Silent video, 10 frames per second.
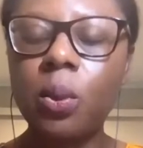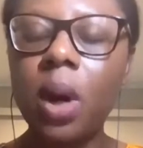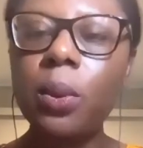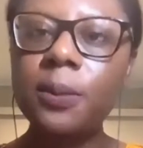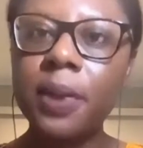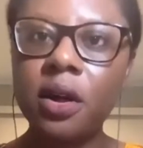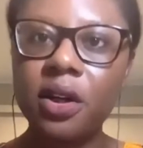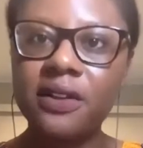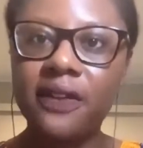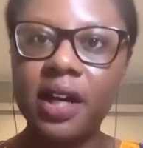would be your
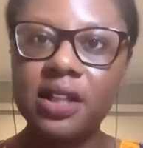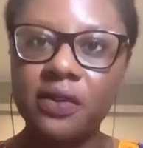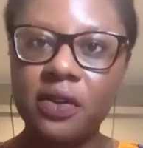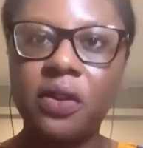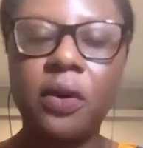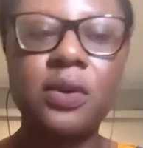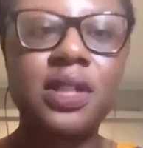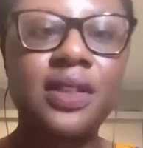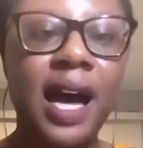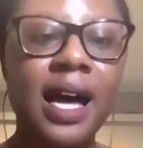advice for
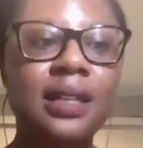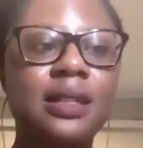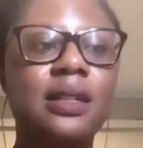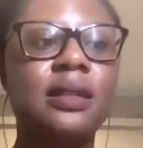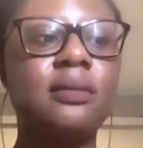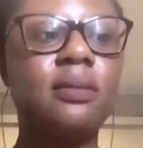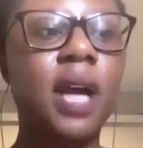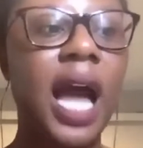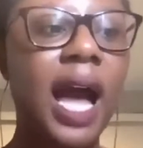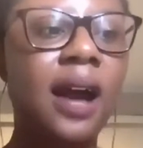those that
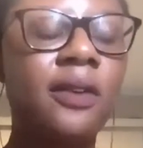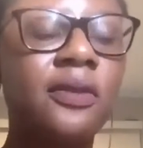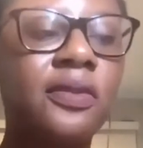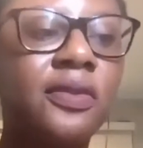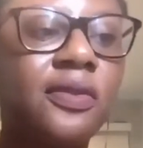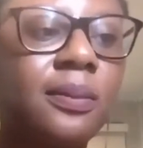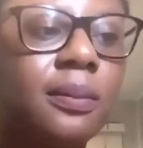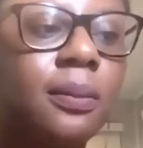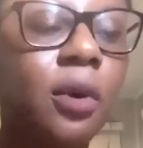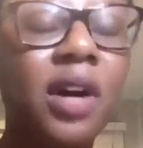have
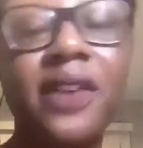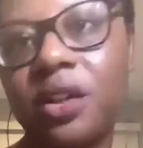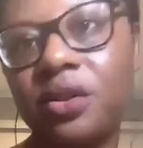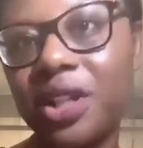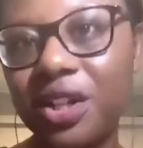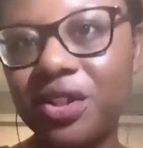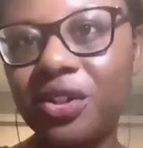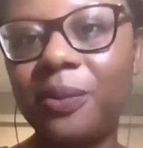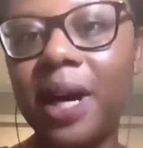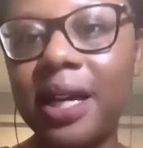more of like a
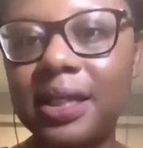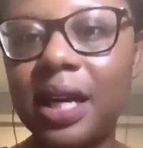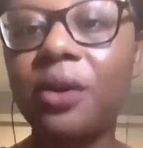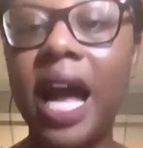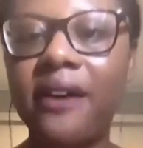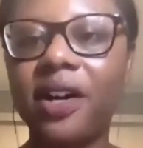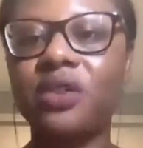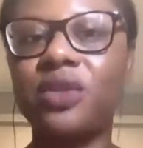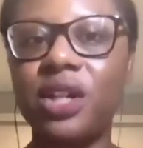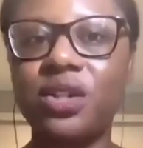traditional mindset or have a
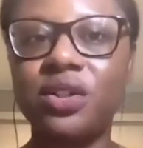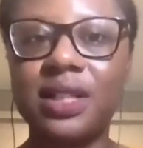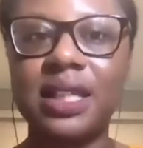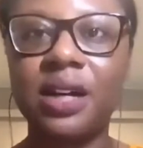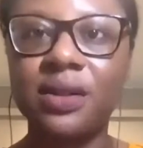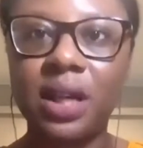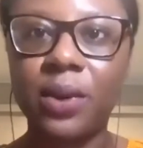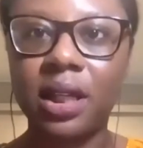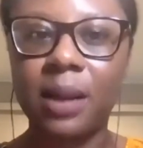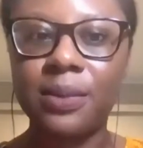traditional skill set
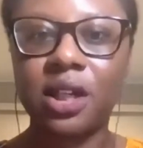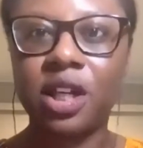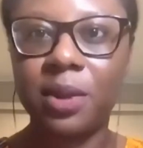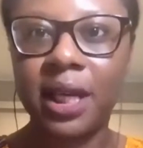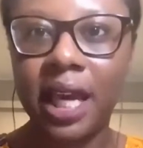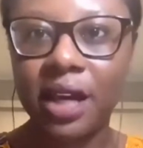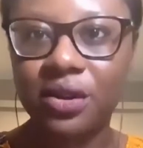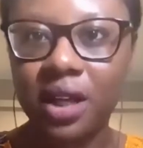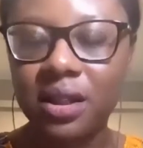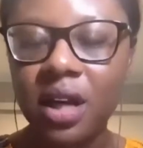when it comes to
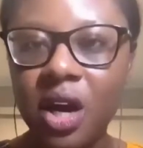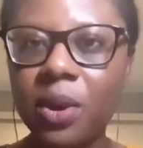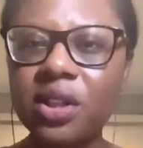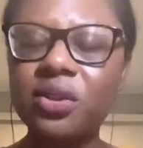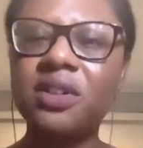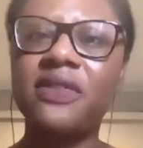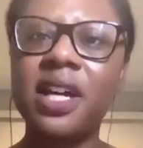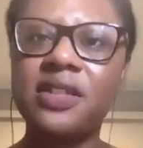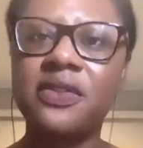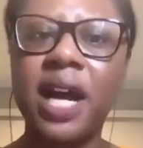communication? What is your
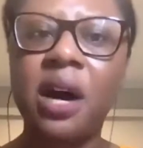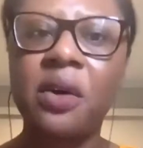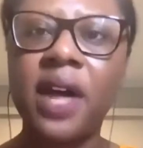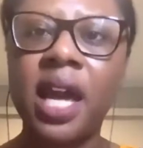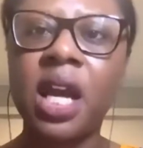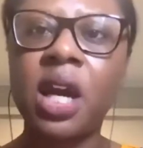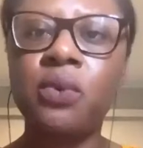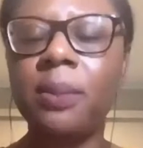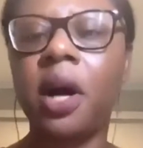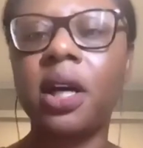advice for how they
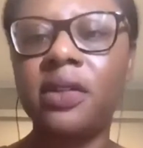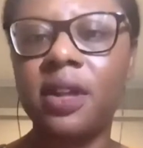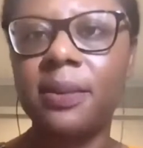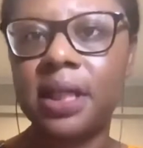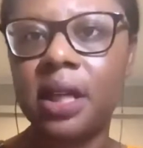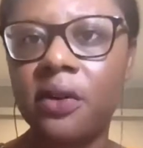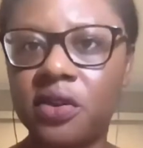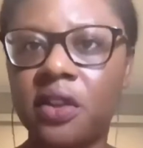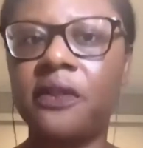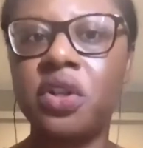remarket themselves
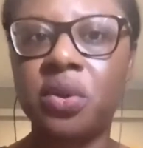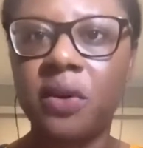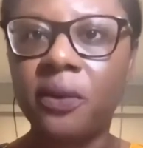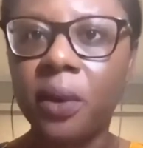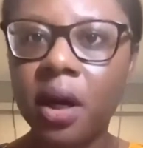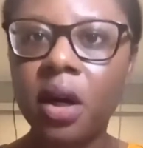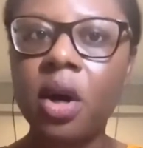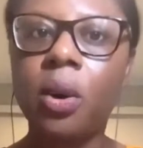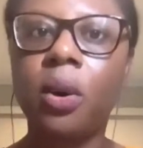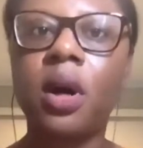for the future of work,
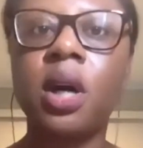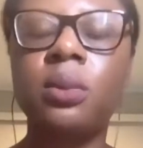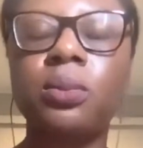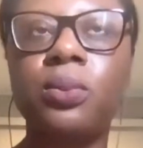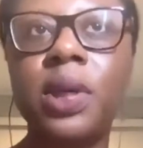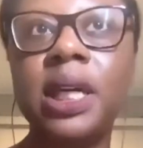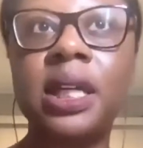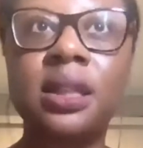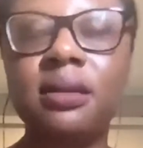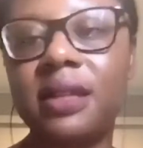or
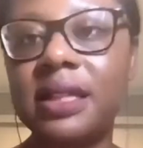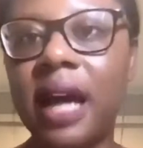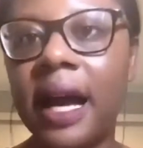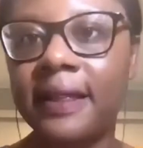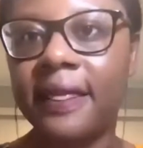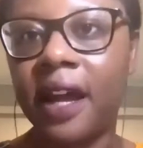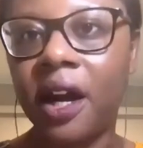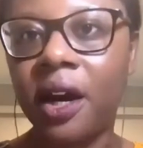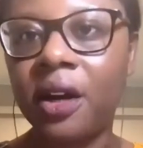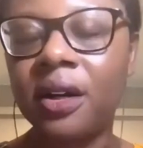redesign
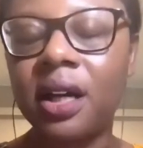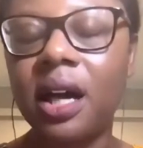their